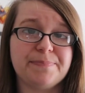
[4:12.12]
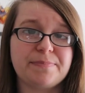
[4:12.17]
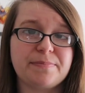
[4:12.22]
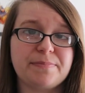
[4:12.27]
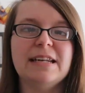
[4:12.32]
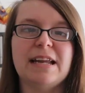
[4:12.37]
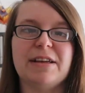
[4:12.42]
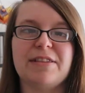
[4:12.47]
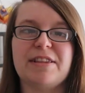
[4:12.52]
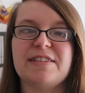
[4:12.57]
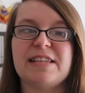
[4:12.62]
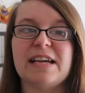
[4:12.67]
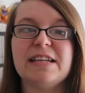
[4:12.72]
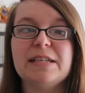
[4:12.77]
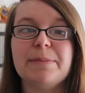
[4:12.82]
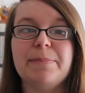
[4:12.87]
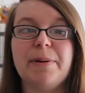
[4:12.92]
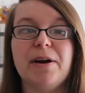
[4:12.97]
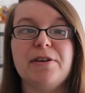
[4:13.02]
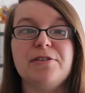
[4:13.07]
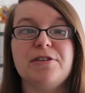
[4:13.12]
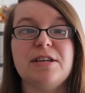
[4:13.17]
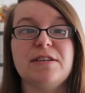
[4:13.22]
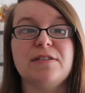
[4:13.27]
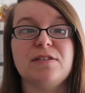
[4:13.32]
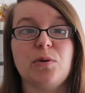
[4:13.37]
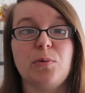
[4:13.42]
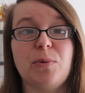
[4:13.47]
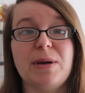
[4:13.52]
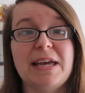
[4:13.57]
Now, the sanding
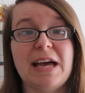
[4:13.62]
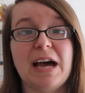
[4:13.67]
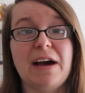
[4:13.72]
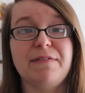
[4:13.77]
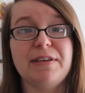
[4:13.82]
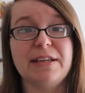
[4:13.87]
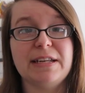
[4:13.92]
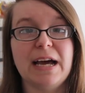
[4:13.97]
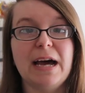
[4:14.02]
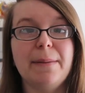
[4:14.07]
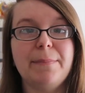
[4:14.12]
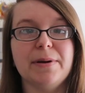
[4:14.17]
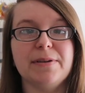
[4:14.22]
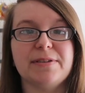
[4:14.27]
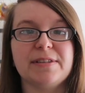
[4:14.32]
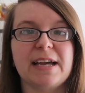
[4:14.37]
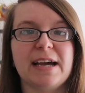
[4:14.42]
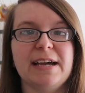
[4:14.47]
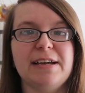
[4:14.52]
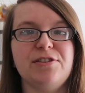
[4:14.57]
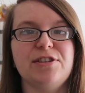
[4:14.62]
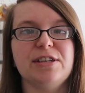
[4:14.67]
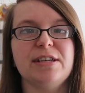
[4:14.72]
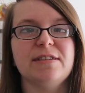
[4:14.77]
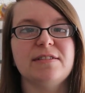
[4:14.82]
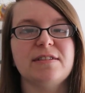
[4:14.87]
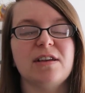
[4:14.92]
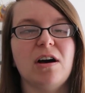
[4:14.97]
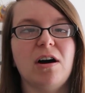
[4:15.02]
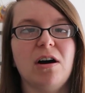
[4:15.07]
perches that we have in our birds'
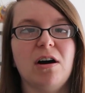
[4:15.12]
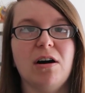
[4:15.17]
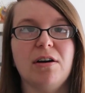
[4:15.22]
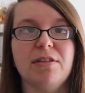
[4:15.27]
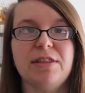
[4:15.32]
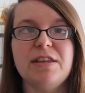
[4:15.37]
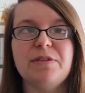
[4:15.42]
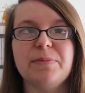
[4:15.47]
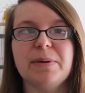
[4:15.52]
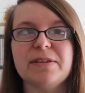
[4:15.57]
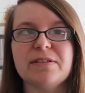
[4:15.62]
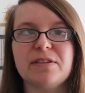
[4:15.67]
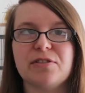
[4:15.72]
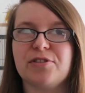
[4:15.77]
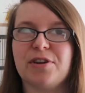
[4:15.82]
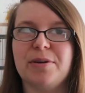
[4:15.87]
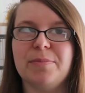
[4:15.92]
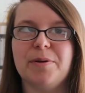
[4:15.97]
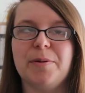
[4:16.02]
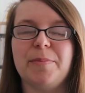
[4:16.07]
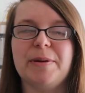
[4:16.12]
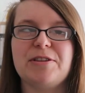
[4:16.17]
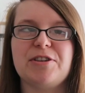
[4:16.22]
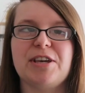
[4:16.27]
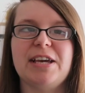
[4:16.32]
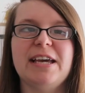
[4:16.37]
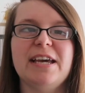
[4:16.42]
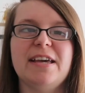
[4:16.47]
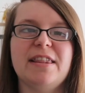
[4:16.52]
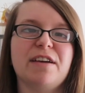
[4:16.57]
cages are these ones. I'll try and put a
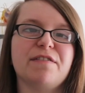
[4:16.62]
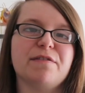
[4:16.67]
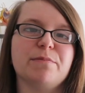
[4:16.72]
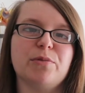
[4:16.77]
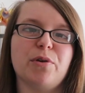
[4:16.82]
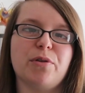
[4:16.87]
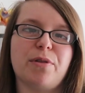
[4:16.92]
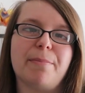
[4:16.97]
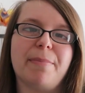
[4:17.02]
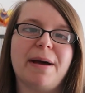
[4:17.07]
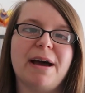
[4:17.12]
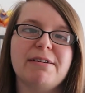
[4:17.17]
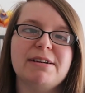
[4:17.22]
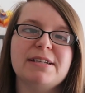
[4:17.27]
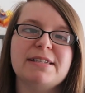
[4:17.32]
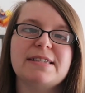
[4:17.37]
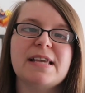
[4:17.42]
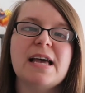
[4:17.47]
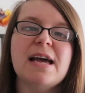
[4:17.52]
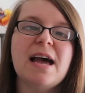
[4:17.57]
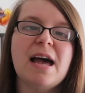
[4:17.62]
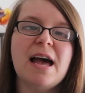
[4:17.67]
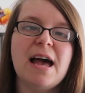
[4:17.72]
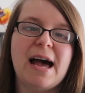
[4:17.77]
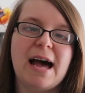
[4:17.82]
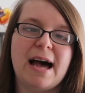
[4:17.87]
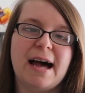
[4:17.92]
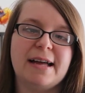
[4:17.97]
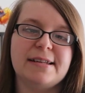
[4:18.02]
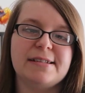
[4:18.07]
picture here. They're from Northern Parrots,
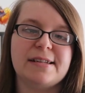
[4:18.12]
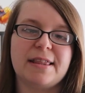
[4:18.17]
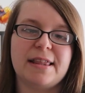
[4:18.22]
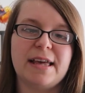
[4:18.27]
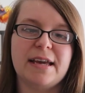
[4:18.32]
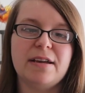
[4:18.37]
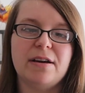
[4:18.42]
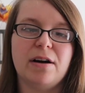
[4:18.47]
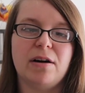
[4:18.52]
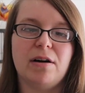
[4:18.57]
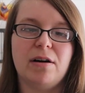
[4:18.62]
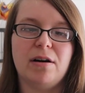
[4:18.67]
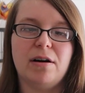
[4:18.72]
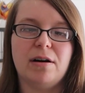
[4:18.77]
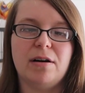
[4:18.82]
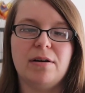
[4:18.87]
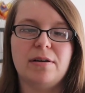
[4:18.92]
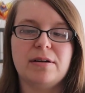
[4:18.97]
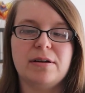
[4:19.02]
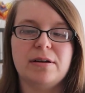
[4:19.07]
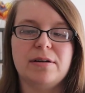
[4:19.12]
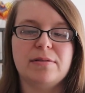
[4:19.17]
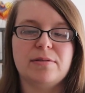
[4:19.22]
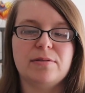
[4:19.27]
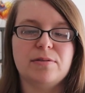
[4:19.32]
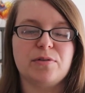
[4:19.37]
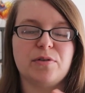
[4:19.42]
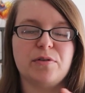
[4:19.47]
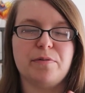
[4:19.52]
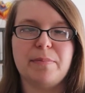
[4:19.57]
and they are
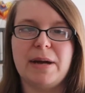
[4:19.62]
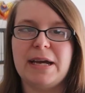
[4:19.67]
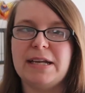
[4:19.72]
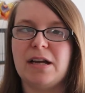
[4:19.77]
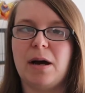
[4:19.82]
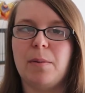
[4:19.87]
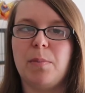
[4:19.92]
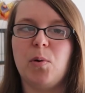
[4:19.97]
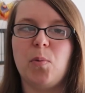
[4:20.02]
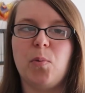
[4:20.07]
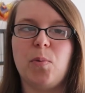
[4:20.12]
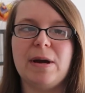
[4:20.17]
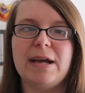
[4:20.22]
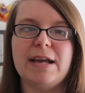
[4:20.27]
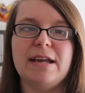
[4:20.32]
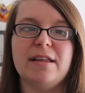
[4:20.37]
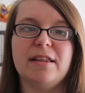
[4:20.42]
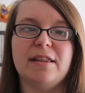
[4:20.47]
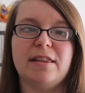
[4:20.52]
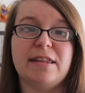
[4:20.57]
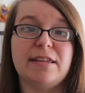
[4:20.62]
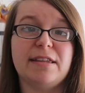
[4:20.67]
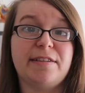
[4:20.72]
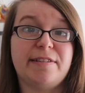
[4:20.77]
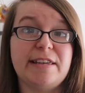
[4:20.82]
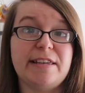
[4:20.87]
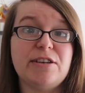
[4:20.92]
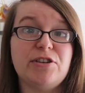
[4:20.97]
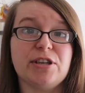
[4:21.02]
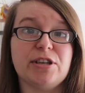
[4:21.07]
sort of made up with
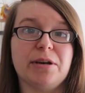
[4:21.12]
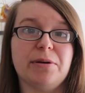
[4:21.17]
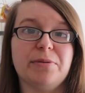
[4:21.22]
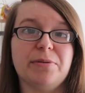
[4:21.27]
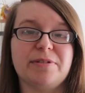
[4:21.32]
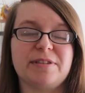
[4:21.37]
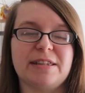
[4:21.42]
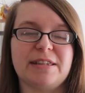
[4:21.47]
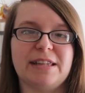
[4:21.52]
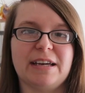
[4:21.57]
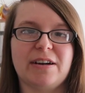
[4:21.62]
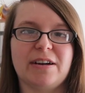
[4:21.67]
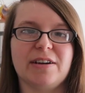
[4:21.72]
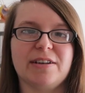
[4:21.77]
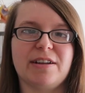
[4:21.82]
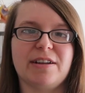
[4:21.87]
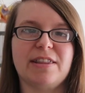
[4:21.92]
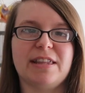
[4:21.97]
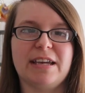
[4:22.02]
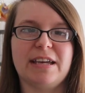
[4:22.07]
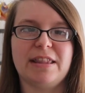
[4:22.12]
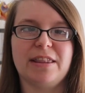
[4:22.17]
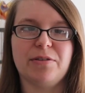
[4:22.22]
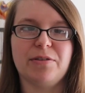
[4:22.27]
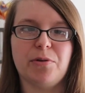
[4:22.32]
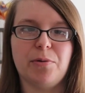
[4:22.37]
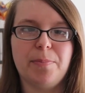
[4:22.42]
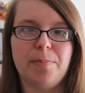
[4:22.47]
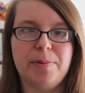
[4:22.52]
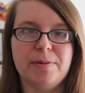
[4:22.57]
seashells and that kind of thing, and
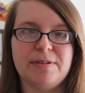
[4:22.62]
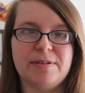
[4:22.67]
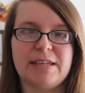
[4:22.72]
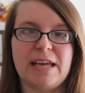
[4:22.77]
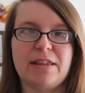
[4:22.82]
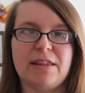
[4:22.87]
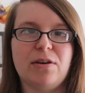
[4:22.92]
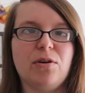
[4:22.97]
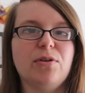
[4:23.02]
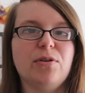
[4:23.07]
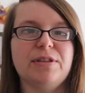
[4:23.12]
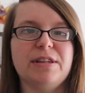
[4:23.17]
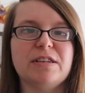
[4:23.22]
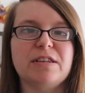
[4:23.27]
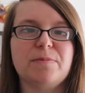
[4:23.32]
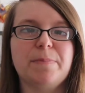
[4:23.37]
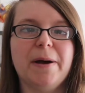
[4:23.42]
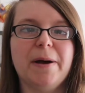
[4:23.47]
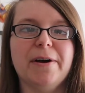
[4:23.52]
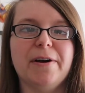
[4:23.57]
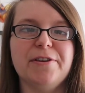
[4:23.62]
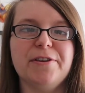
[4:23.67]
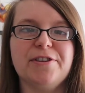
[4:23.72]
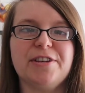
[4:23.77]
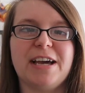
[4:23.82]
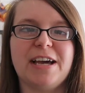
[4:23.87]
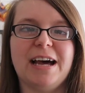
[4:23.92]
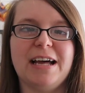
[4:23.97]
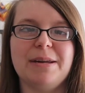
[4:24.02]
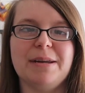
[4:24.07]
they're all put together on this perch,
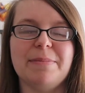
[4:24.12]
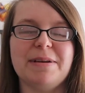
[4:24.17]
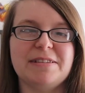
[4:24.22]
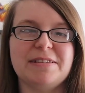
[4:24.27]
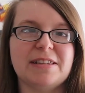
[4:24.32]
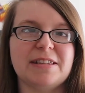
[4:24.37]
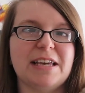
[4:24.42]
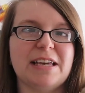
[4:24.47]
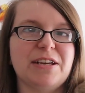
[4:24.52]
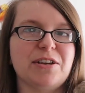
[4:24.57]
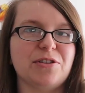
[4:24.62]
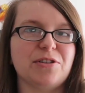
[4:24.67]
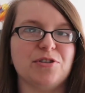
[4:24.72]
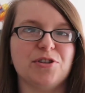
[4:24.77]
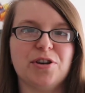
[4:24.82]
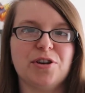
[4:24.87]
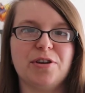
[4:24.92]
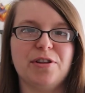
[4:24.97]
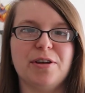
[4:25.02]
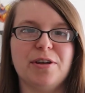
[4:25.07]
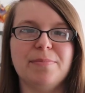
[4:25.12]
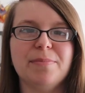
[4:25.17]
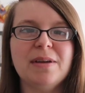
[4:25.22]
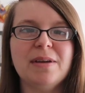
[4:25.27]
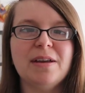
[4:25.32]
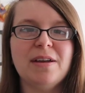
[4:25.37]
and it means that they can chew them,